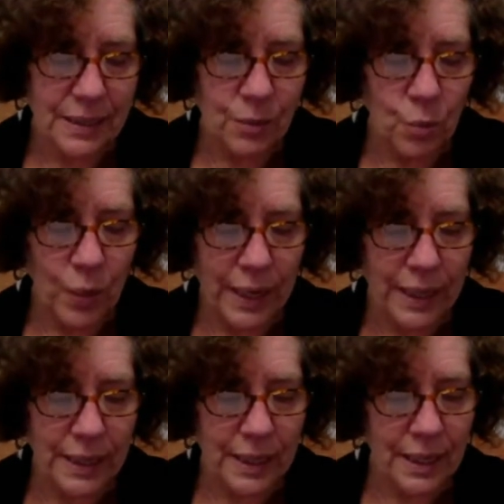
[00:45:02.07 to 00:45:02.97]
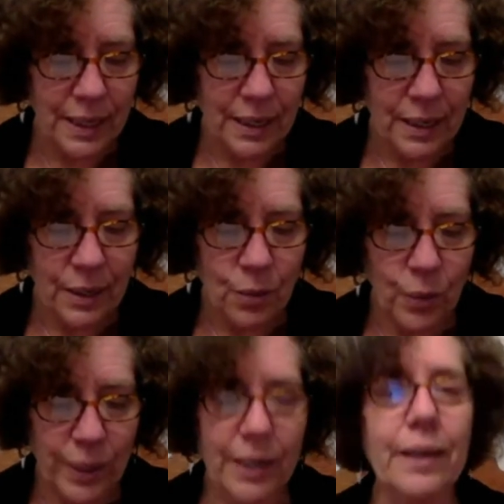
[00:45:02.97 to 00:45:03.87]
when
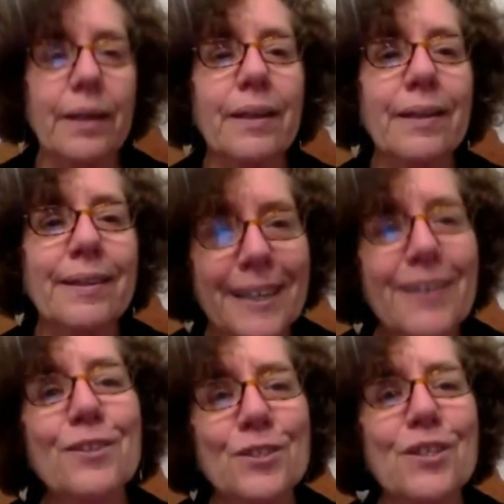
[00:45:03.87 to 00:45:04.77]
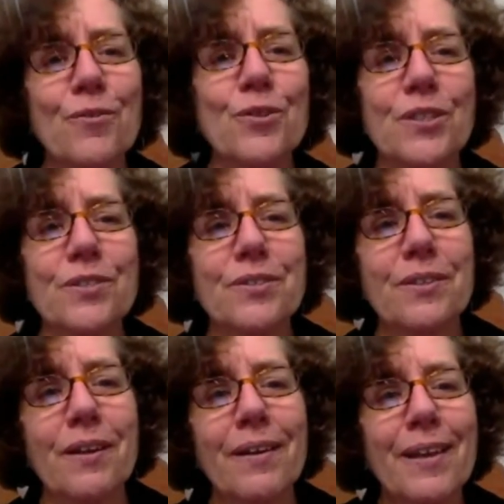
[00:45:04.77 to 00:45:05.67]
we think of the suffragists,
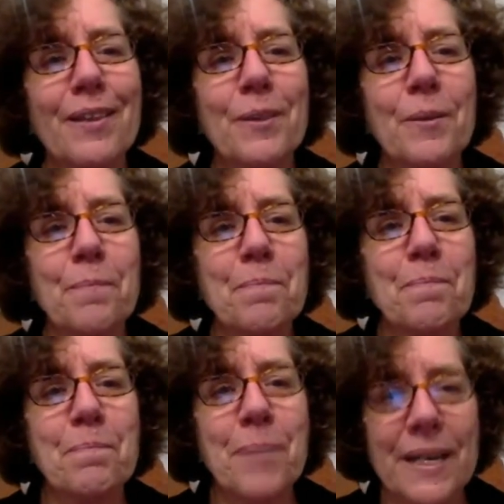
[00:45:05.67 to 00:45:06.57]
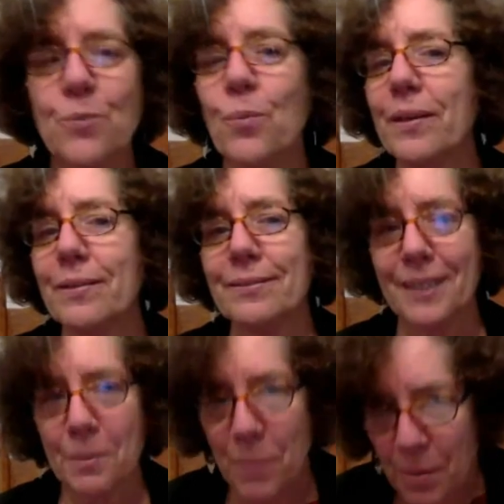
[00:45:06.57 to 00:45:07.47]
the best way to
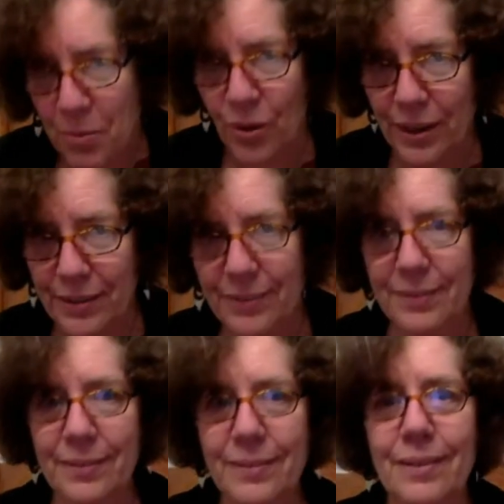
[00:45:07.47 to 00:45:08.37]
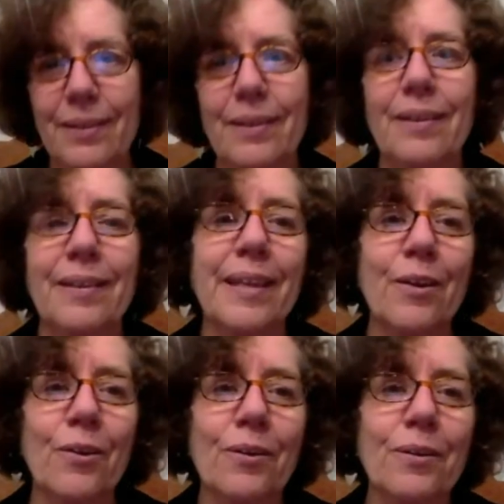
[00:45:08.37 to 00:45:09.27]
commemorate
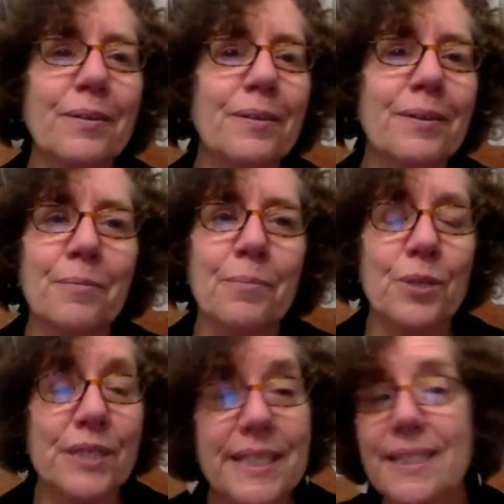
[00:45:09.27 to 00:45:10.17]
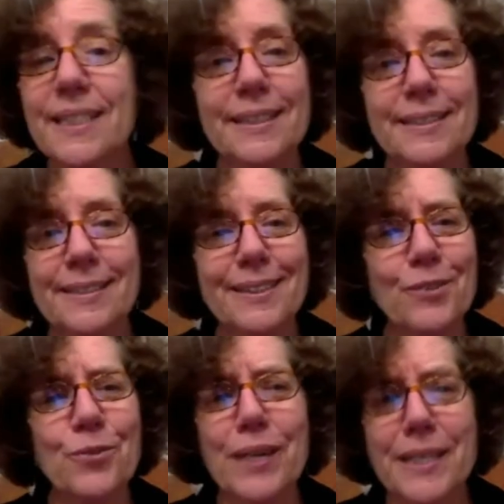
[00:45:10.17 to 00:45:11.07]
their persistence, their
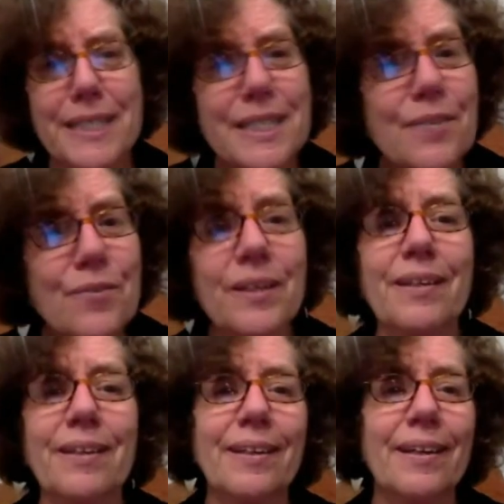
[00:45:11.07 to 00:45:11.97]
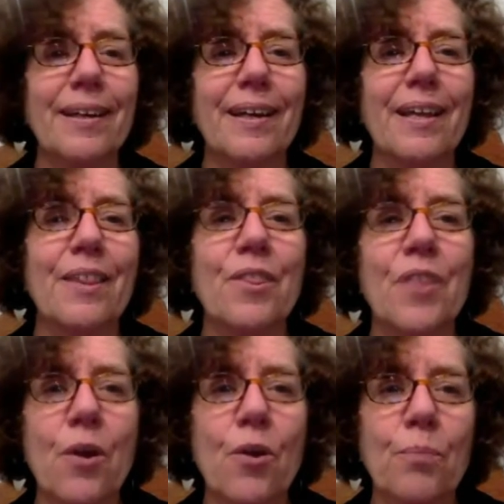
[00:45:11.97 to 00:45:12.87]
creativity,
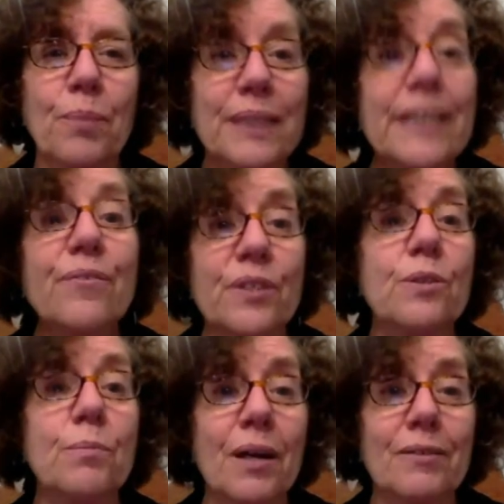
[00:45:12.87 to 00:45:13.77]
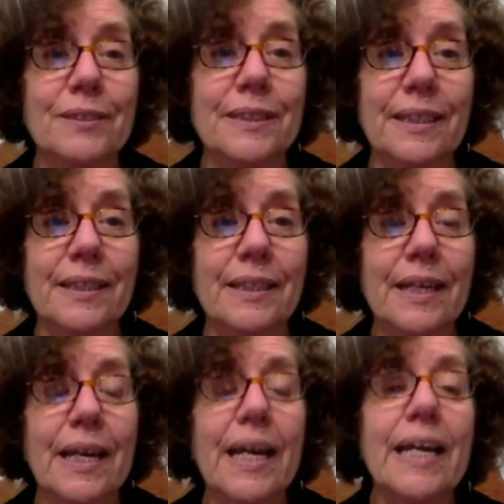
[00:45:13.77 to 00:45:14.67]
their belief in democracy
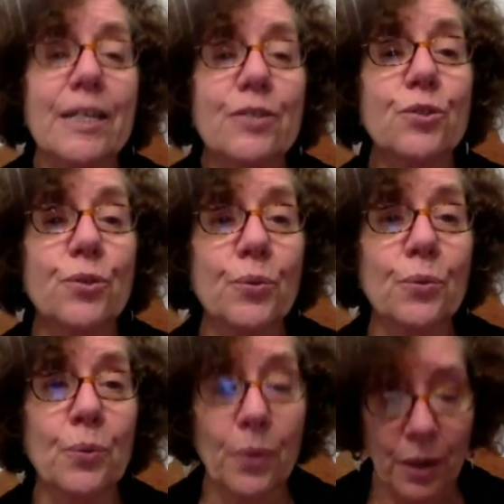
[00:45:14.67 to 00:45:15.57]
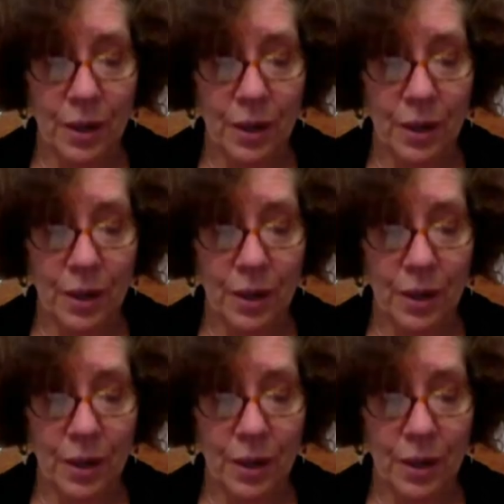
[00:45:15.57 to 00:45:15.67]
is to